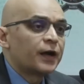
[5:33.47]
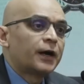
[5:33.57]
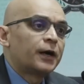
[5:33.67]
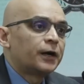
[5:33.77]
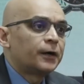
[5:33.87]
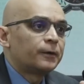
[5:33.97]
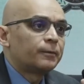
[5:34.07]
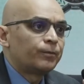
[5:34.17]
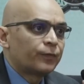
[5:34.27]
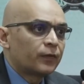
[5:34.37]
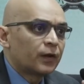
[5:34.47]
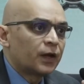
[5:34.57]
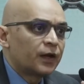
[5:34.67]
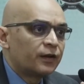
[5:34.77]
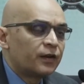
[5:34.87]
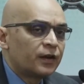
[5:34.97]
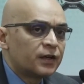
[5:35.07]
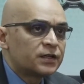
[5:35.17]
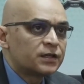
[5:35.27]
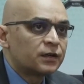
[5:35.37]
Uh,
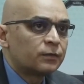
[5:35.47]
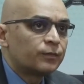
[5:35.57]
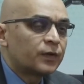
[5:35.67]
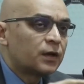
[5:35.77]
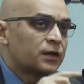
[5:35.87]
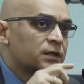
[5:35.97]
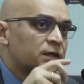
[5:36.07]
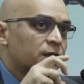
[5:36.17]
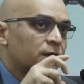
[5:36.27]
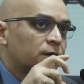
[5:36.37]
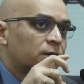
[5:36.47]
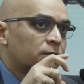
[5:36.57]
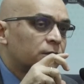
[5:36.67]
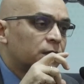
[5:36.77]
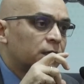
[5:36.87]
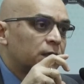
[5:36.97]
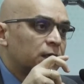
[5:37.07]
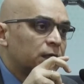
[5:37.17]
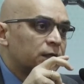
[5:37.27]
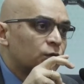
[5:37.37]
his uh, his, uh,
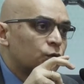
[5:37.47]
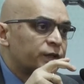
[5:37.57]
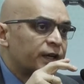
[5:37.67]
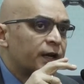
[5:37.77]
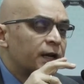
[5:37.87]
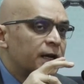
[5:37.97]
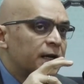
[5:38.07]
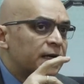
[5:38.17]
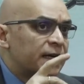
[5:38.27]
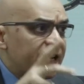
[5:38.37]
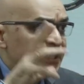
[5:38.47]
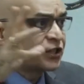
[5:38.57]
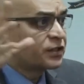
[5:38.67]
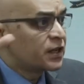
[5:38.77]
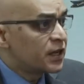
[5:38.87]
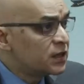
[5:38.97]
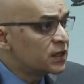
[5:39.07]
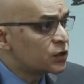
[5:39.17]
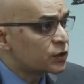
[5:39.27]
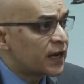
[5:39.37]
uh, so to say, connections in
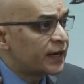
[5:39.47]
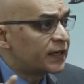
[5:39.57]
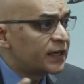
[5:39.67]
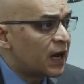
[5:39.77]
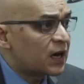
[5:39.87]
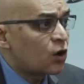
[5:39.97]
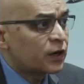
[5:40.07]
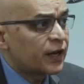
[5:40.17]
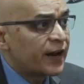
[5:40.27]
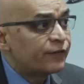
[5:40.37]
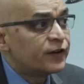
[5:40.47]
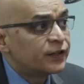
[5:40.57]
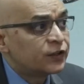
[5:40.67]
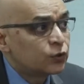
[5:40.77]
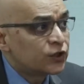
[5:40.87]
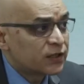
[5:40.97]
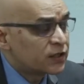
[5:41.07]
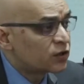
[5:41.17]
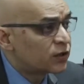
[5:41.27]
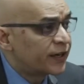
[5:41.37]
the society are not evident to
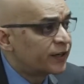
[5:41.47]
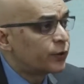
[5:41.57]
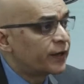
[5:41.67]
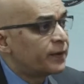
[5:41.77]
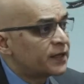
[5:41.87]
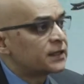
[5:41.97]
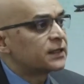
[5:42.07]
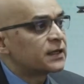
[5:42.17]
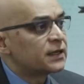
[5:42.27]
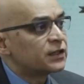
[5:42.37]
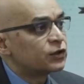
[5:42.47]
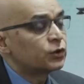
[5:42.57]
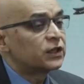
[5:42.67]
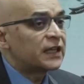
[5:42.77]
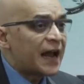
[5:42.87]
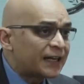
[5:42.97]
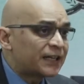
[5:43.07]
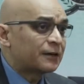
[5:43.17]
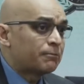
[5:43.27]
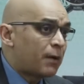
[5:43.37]
judges on a day-to-day -day basis. So
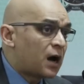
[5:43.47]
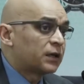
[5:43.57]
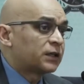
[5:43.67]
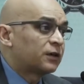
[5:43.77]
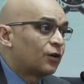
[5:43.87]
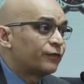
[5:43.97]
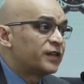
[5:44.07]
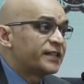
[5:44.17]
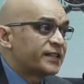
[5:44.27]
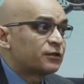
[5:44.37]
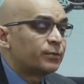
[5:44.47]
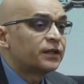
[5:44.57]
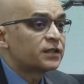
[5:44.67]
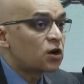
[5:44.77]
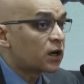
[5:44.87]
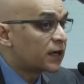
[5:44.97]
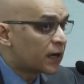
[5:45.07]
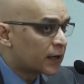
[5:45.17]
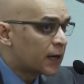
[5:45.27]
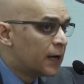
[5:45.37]
that part of the assessment is not done.